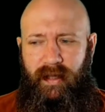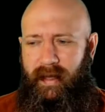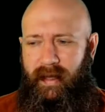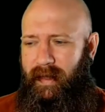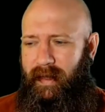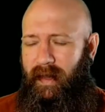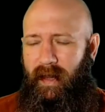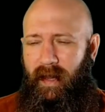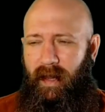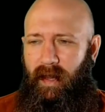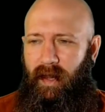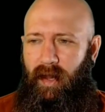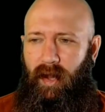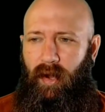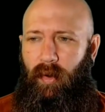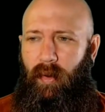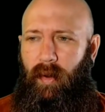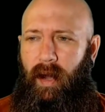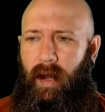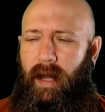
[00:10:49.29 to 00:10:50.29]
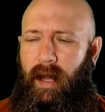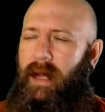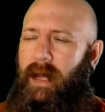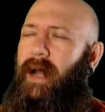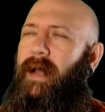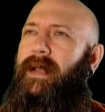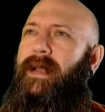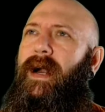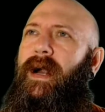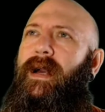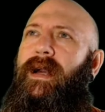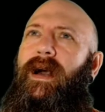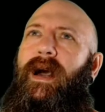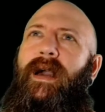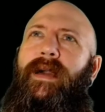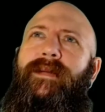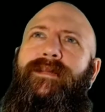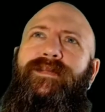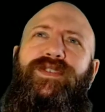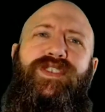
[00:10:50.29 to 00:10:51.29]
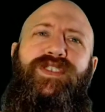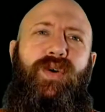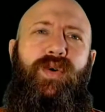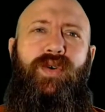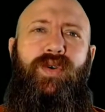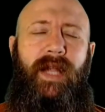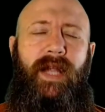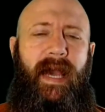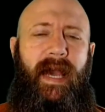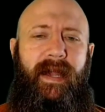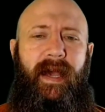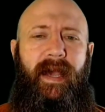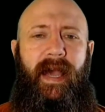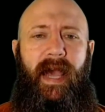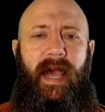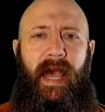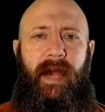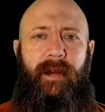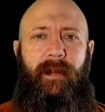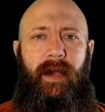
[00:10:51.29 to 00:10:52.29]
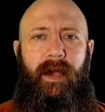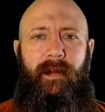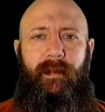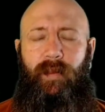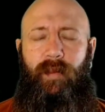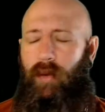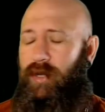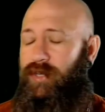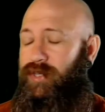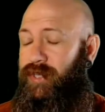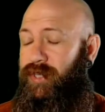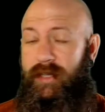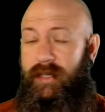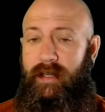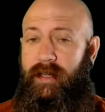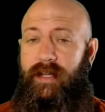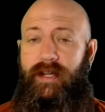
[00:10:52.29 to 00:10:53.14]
Like, oh, I am so glad I had my abortion.